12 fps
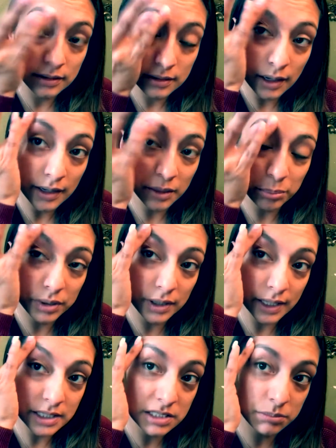kind of
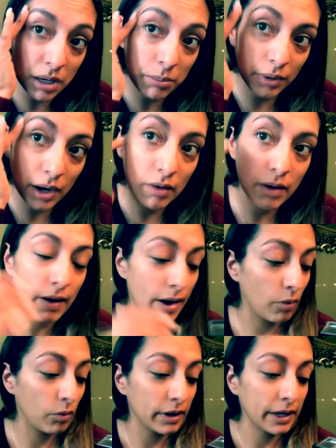place my brow how
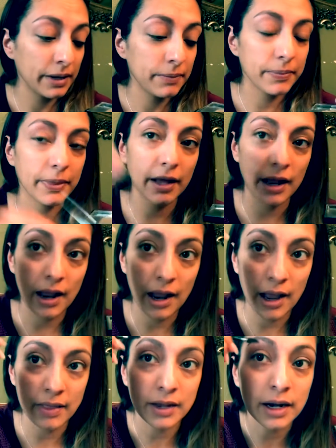I want it,
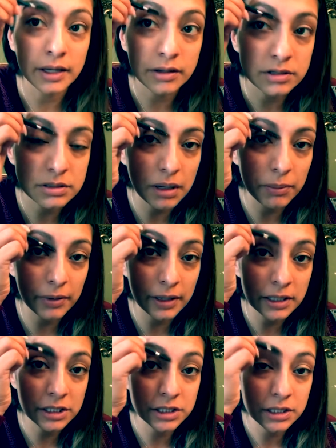and then I use my
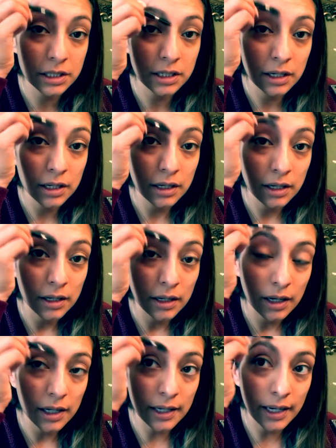brush
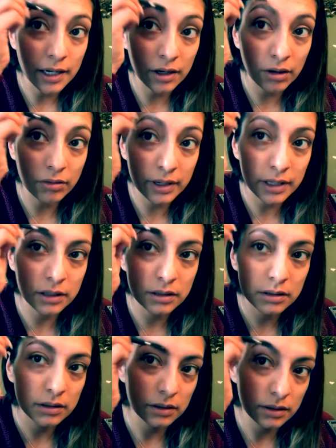and I go
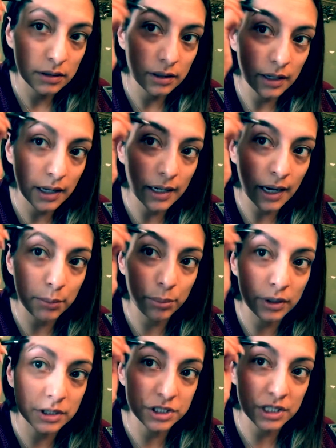in and I
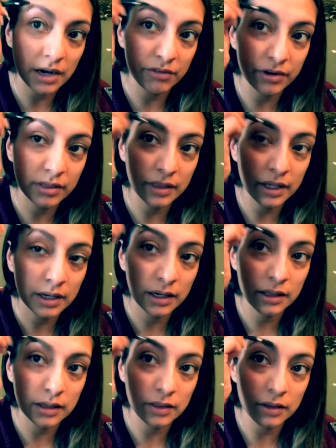brush
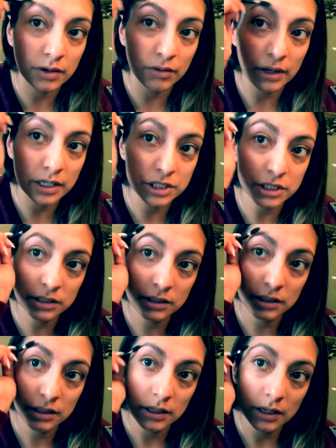everything the
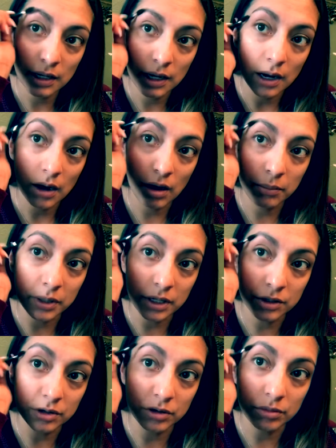direction how I'm
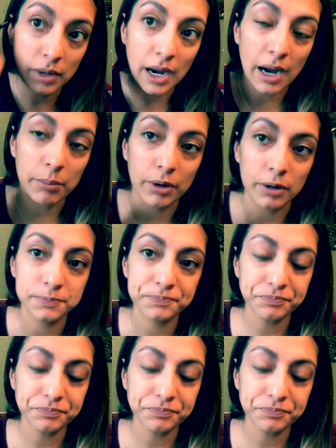gonna do my eyebrow.